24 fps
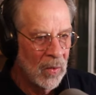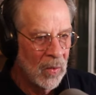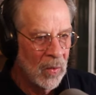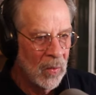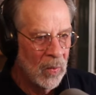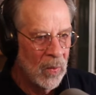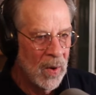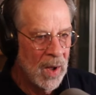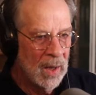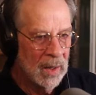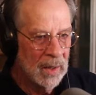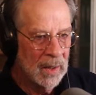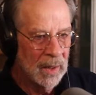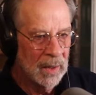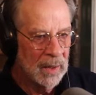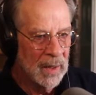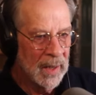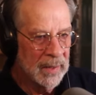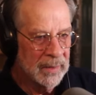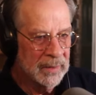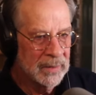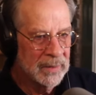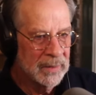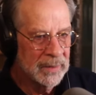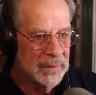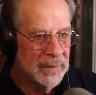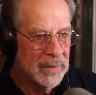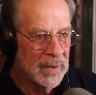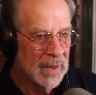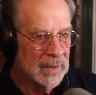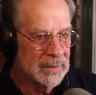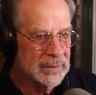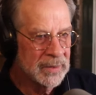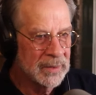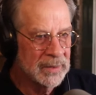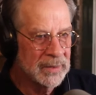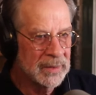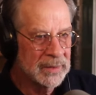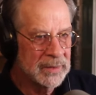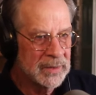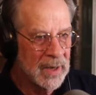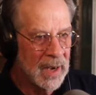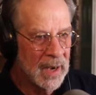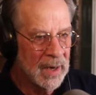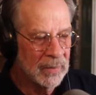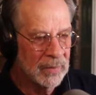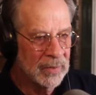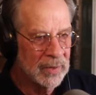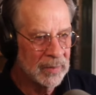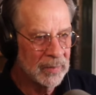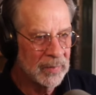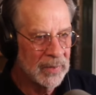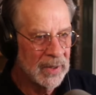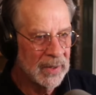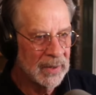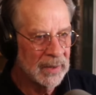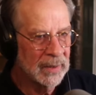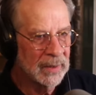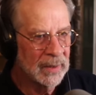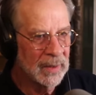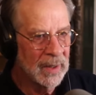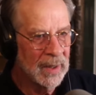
Well, a lot of good thoughts in the chat room there.